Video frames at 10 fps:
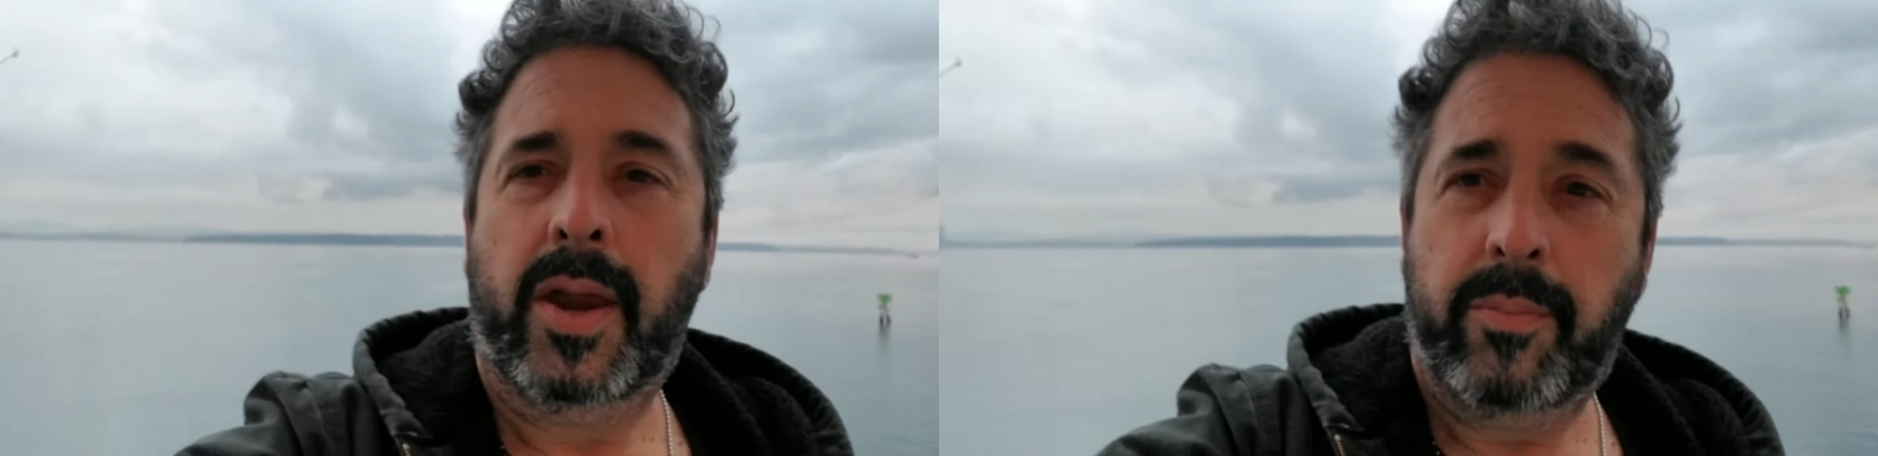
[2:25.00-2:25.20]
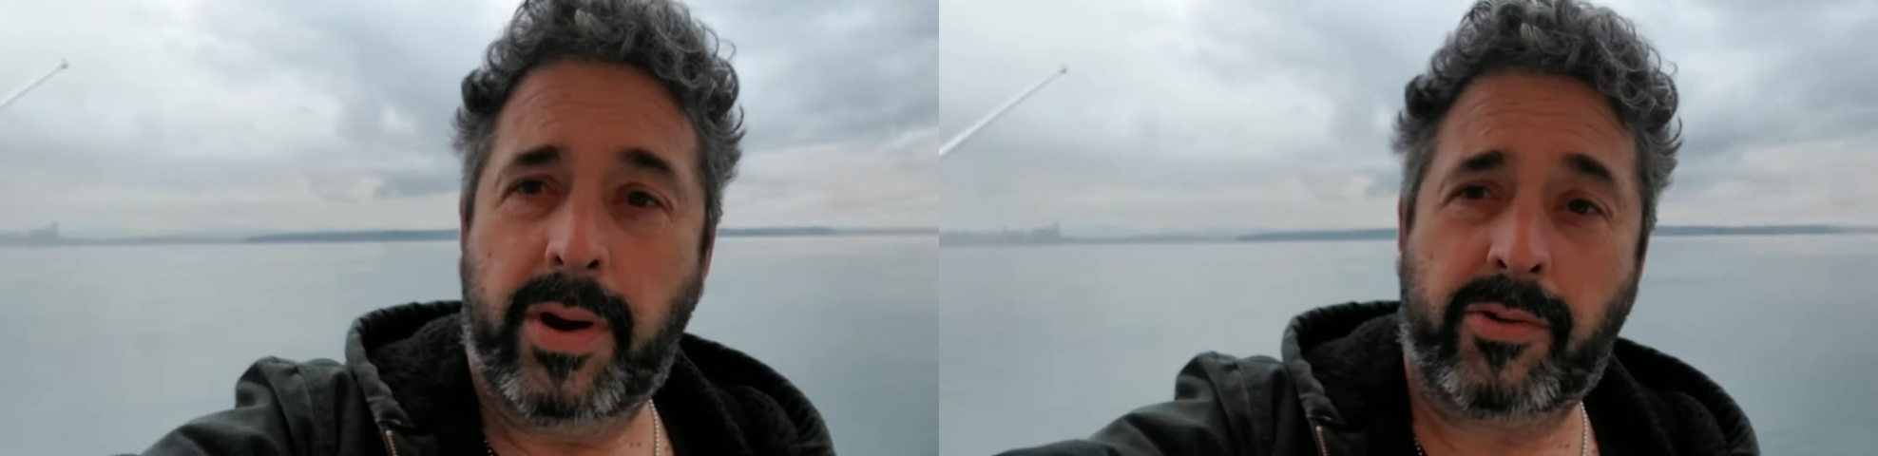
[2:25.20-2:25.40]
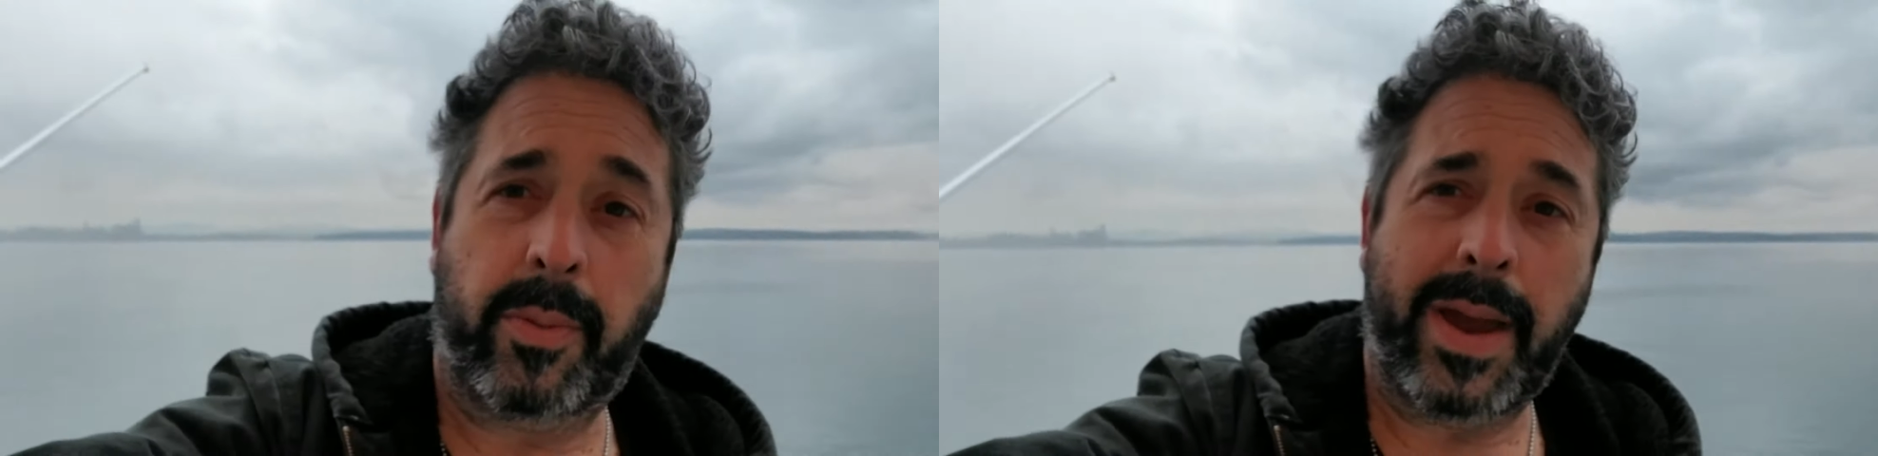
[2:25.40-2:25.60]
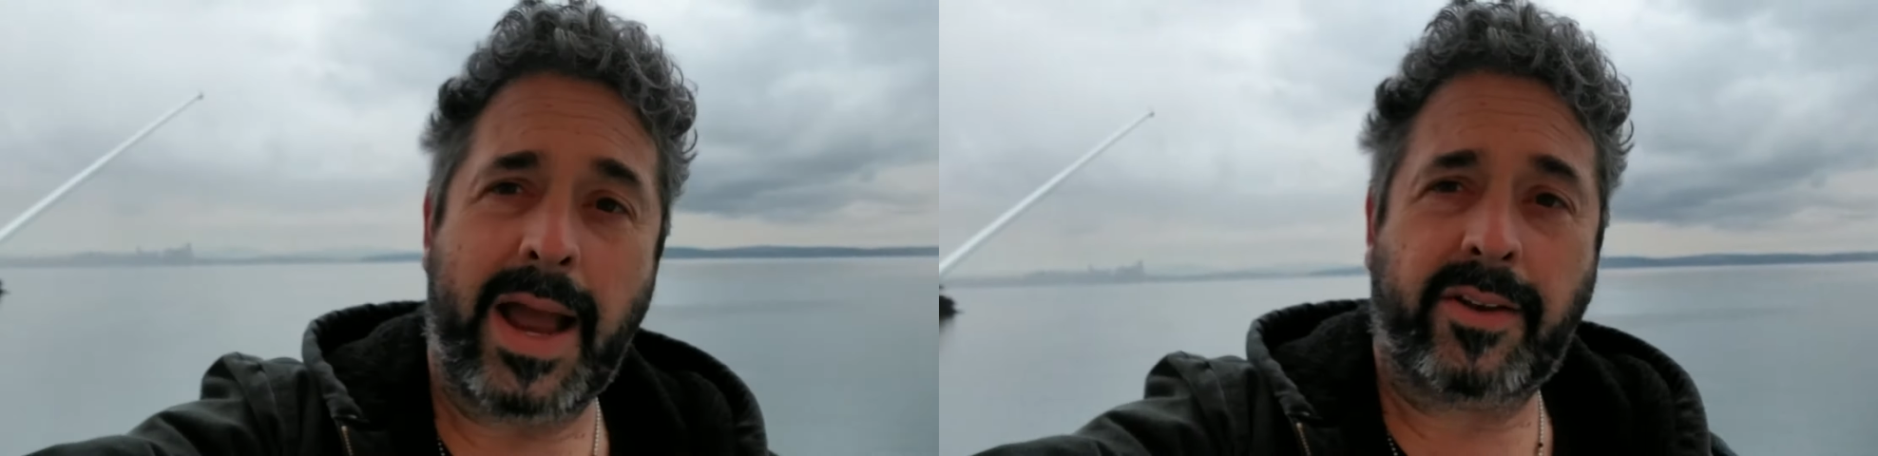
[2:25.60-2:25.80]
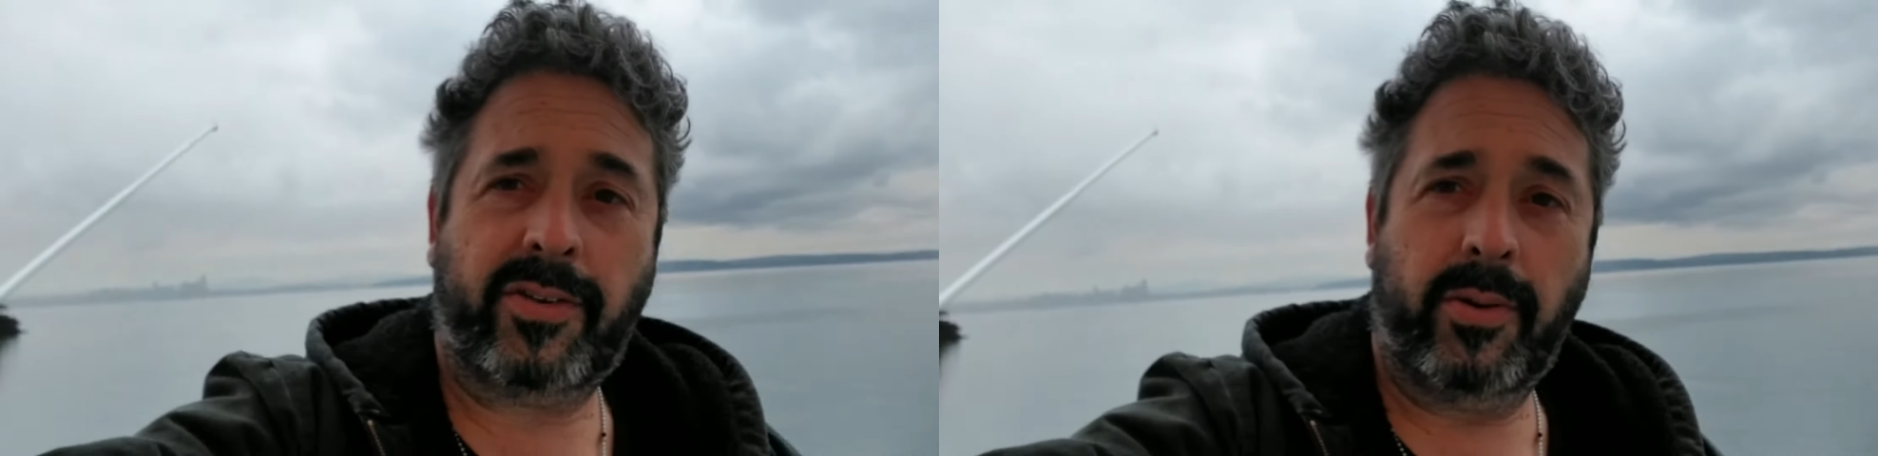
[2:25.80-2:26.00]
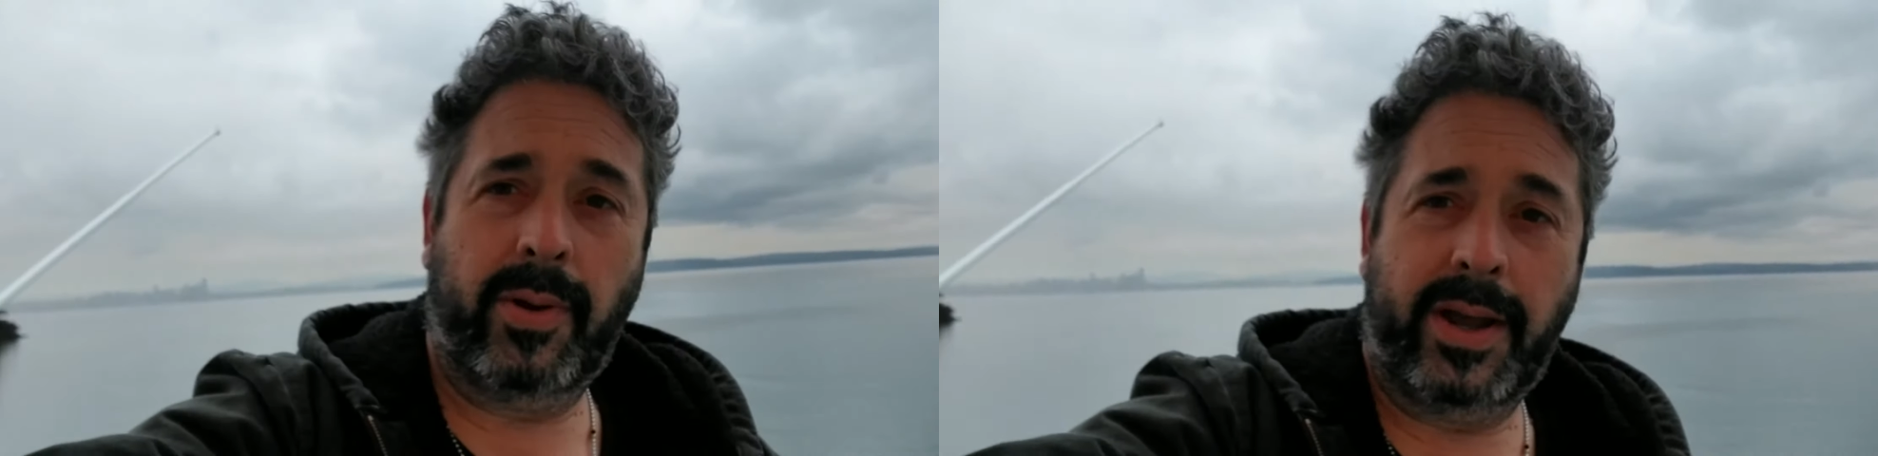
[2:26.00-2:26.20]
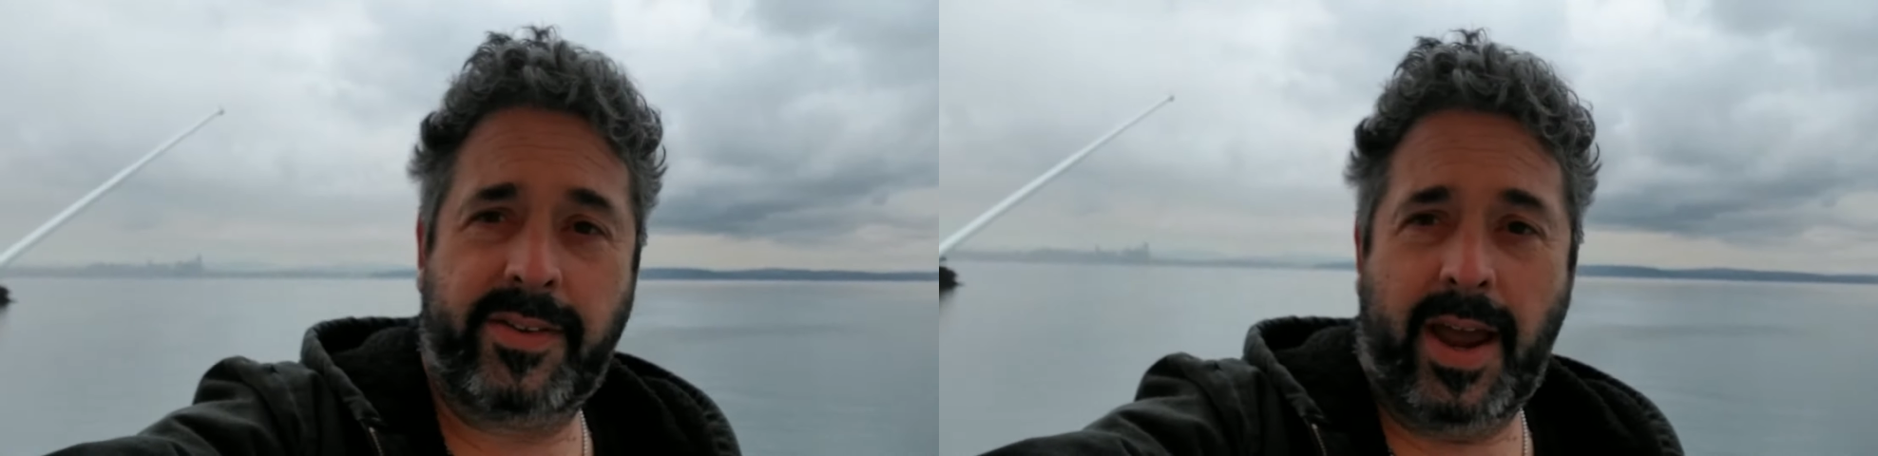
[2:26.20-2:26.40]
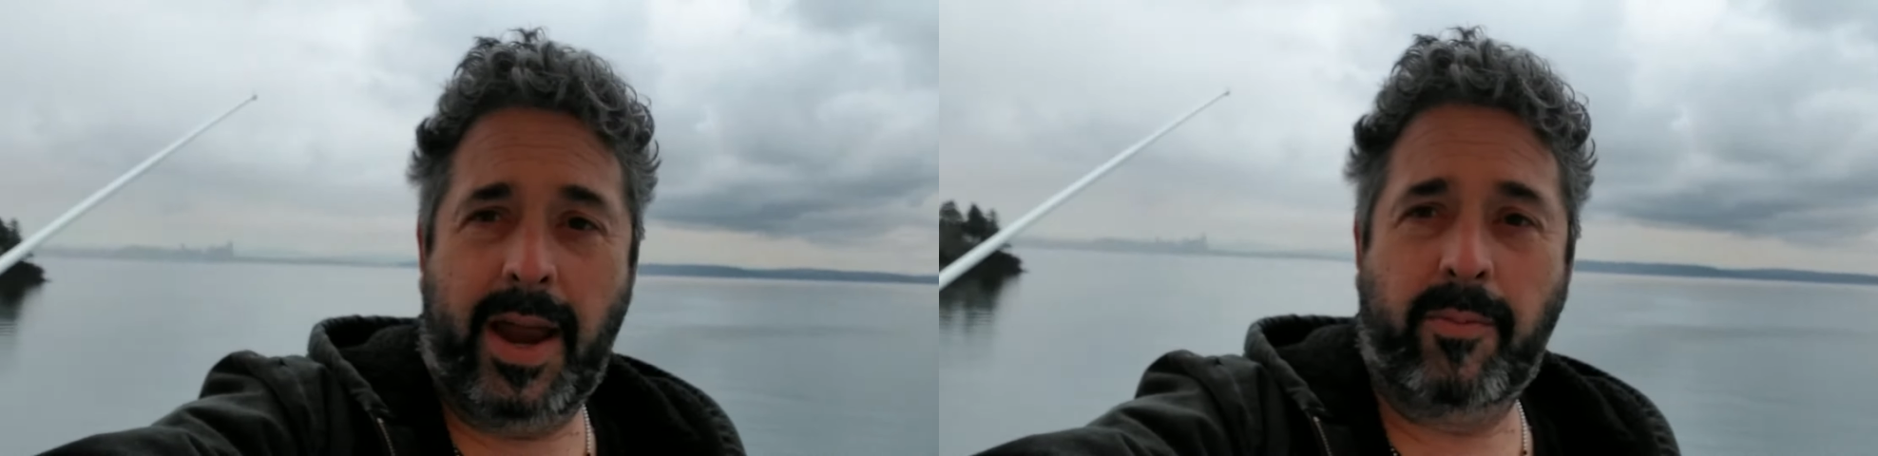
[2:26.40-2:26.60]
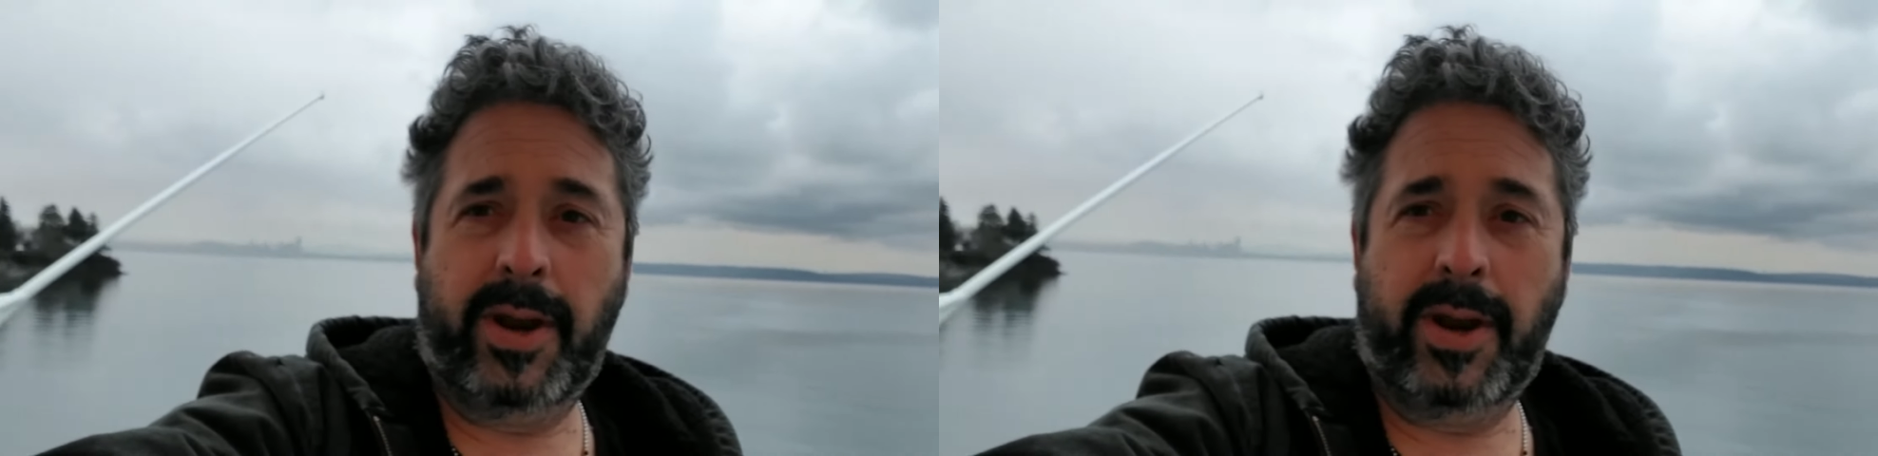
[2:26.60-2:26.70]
Brings me back to a time